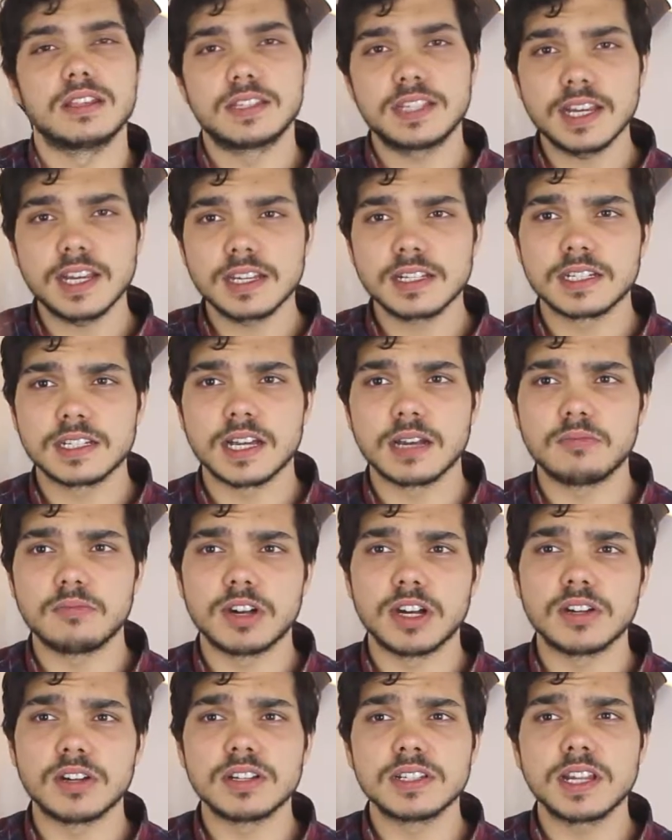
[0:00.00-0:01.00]
the second time
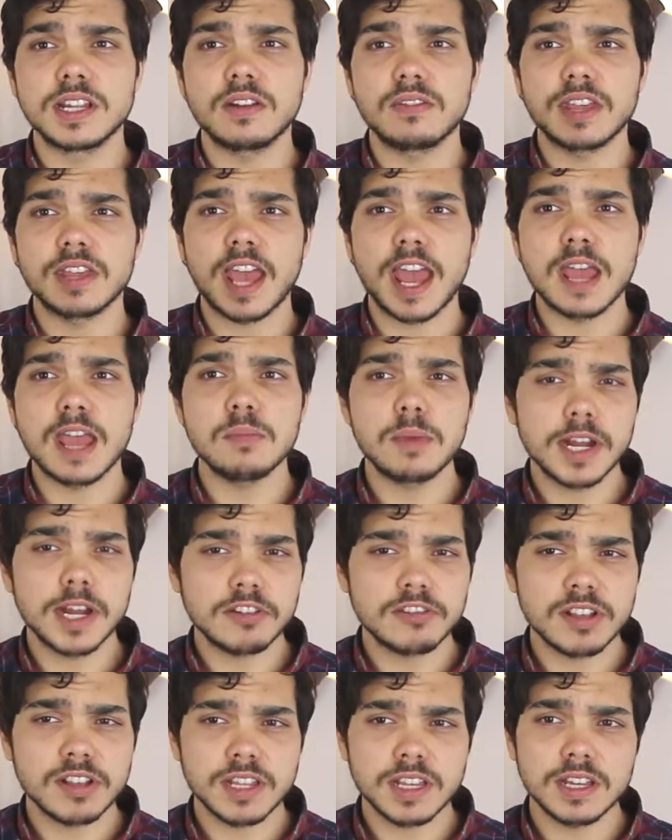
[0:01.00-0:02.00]
round, instead of the A
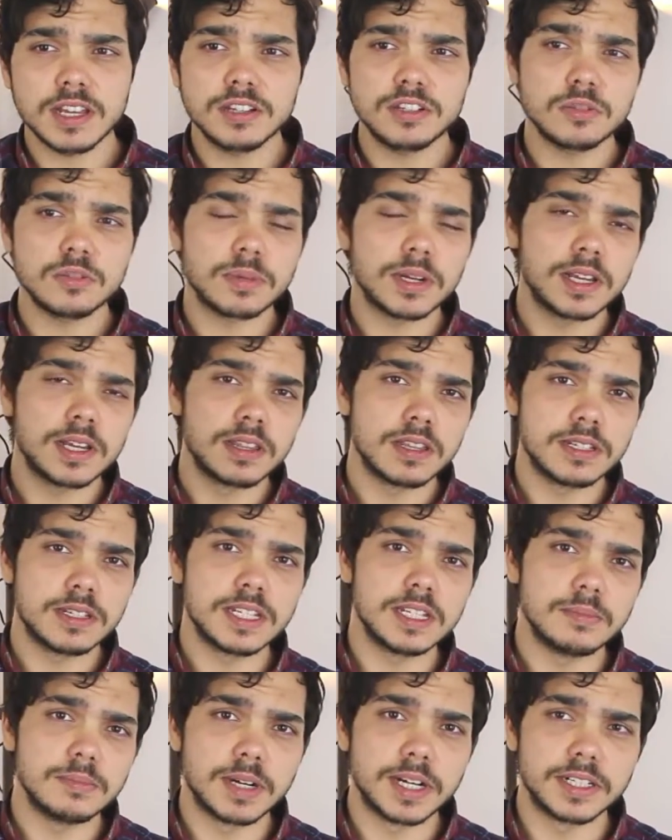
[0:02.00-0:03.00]
minor at the end, you're playing the
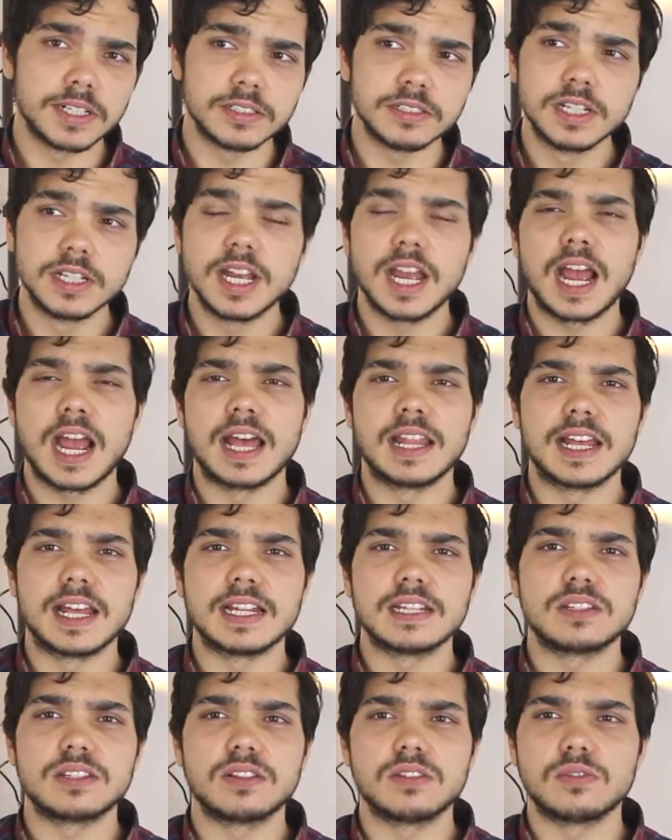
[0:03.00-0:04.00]
D minor. And
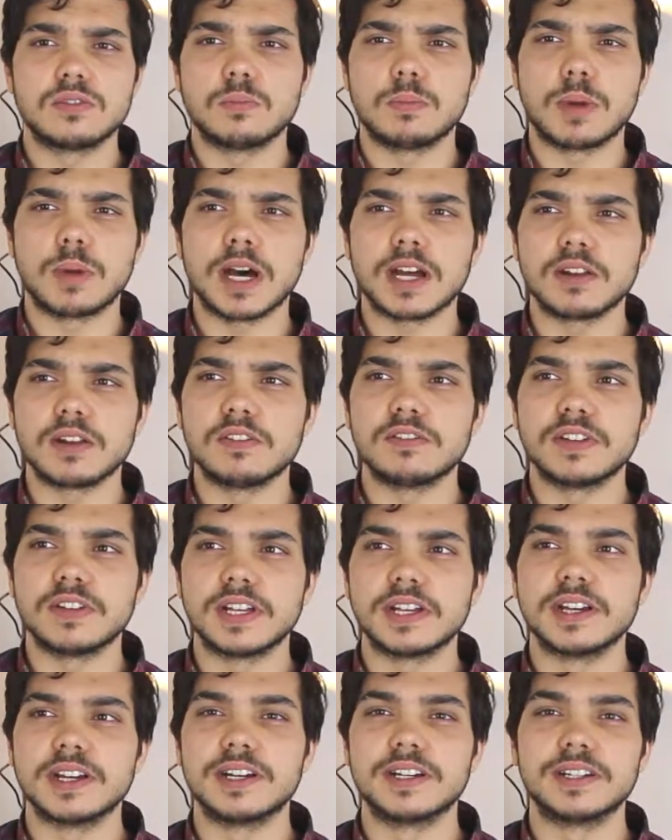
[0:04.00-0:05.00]
that's part of
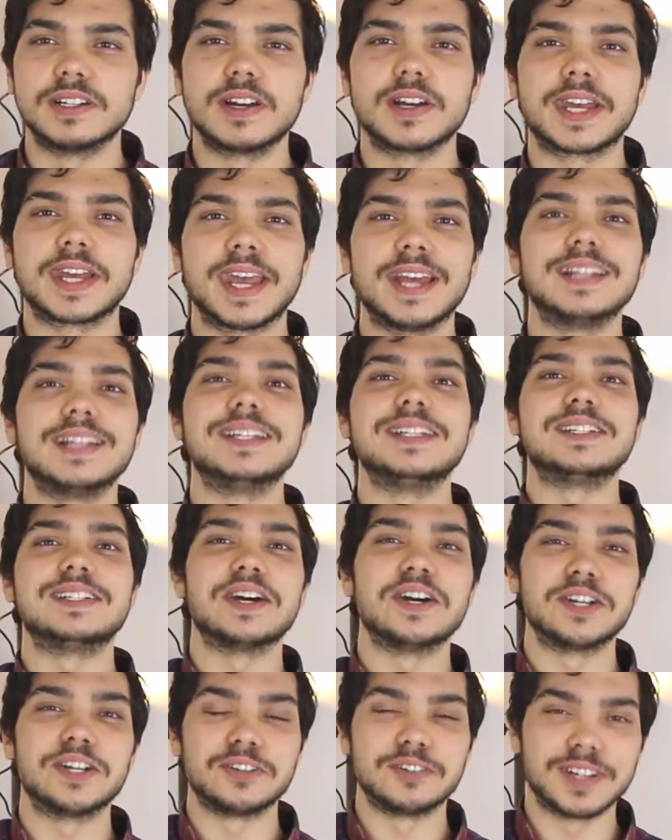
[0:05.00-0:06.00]
a Ceilidh
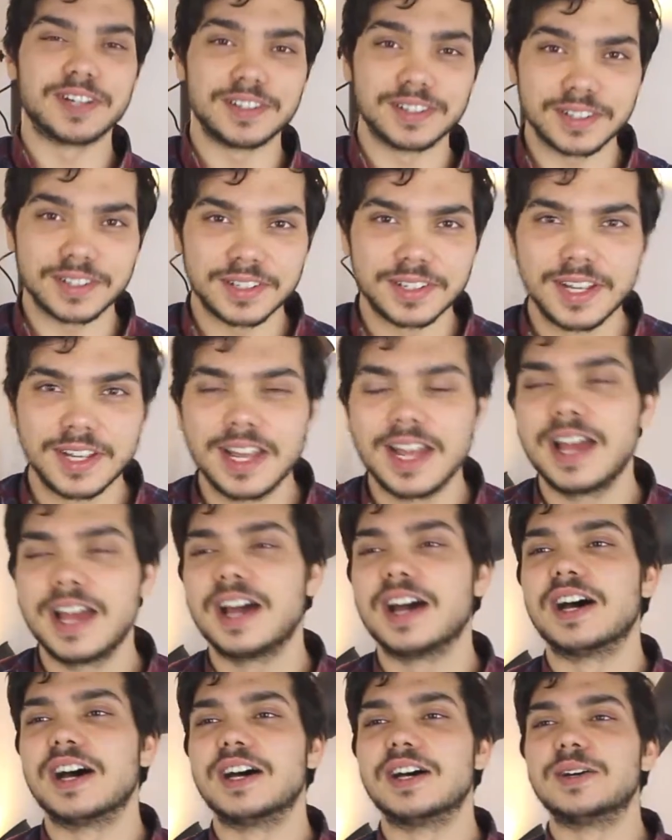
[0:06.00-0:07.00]
turnaround.
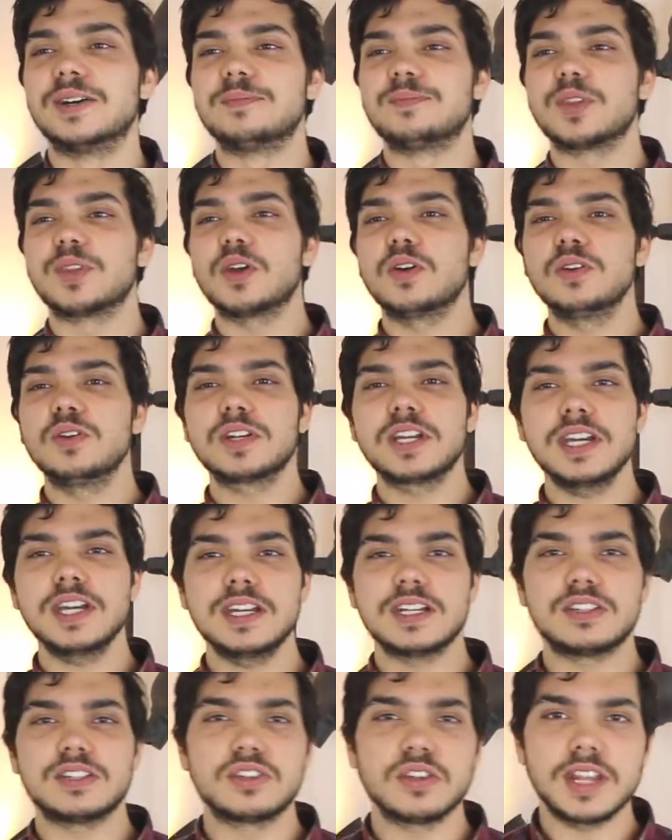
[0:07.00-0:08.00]

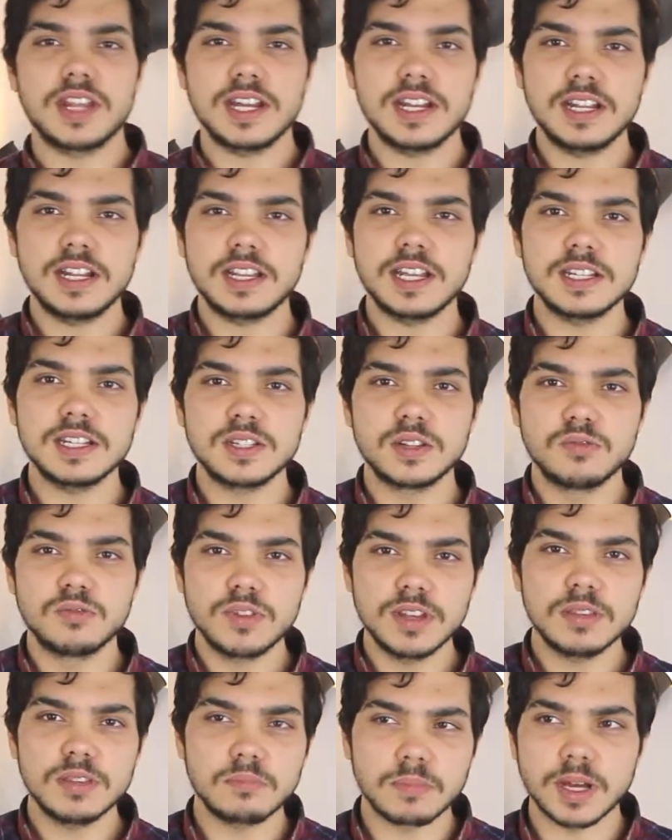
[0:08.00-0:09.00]
Okay, so that's the
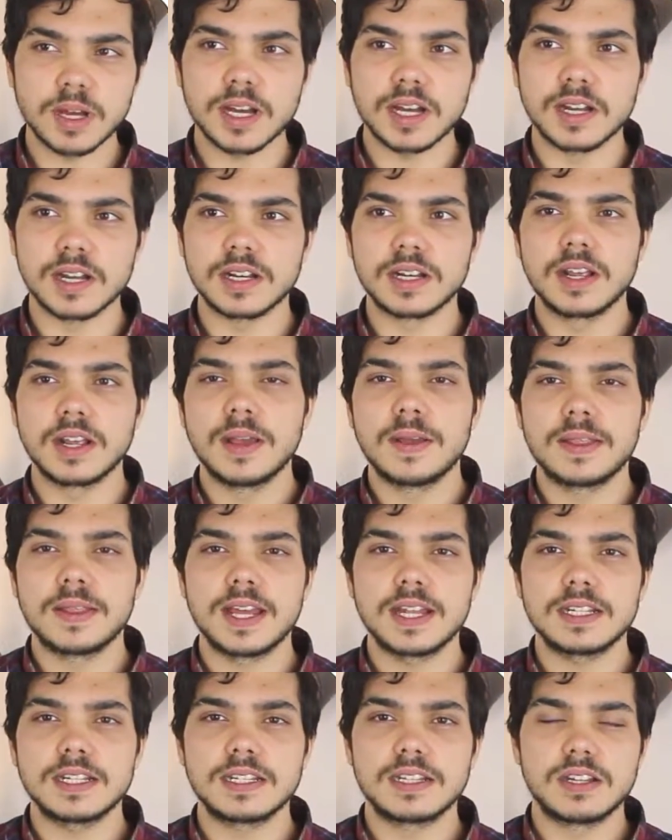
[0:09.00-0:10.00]
rhythm part.
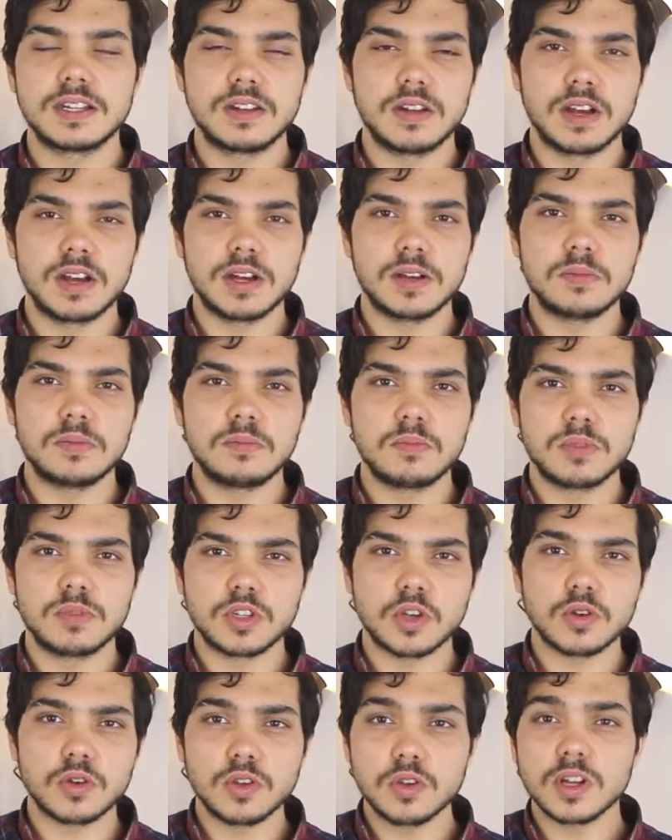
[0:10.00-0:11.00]
That's
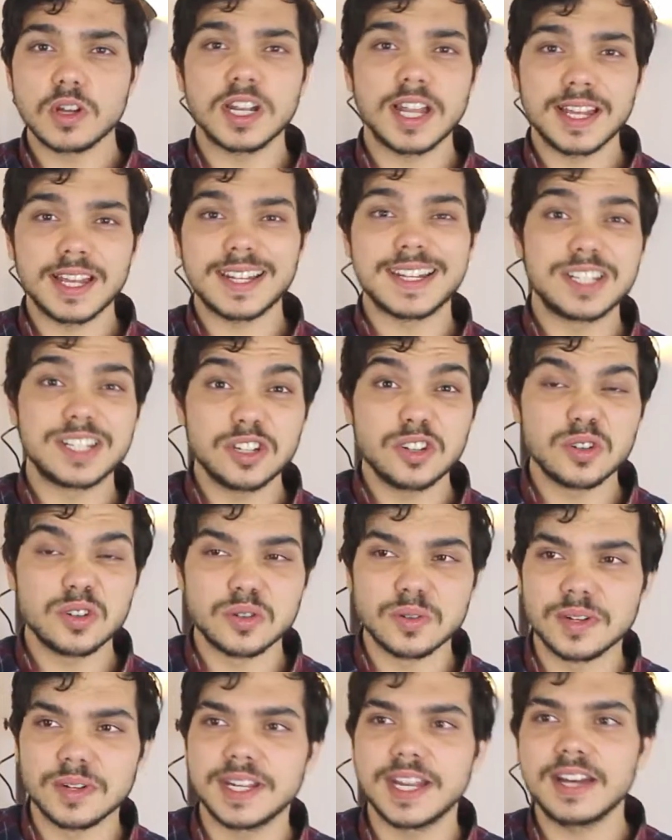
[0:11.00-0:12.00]
so ukulele
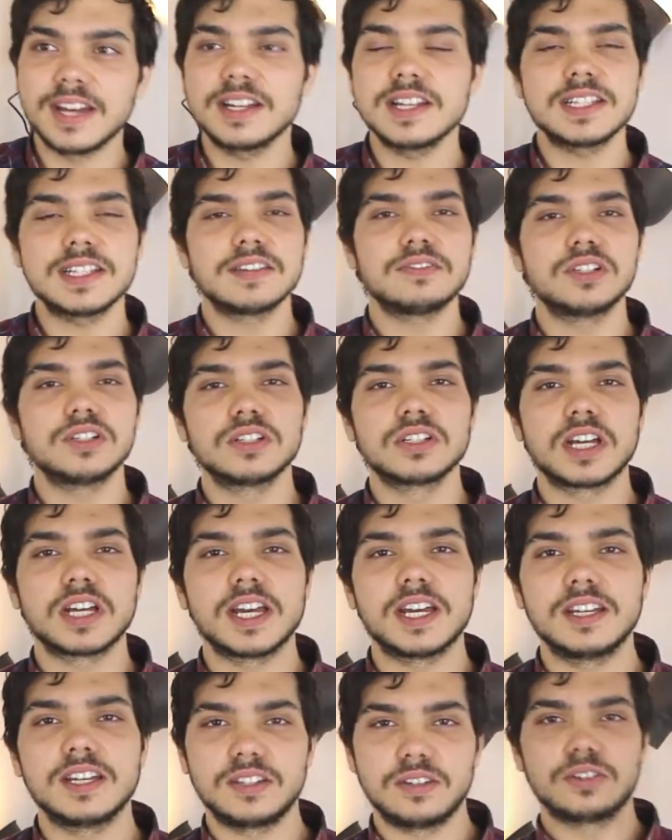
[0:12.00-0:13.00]
2. Now let's have a look
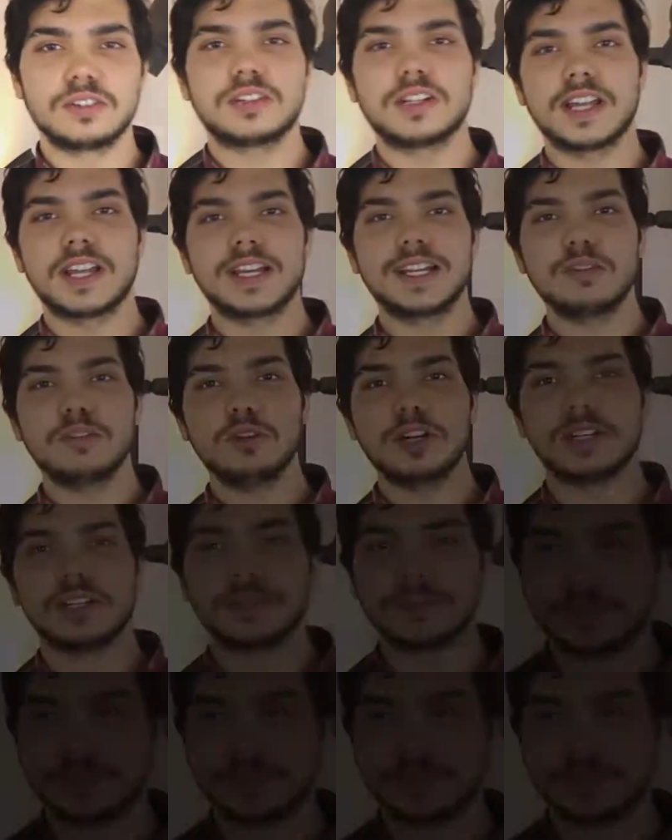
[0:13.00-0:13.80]
at ukulele 1.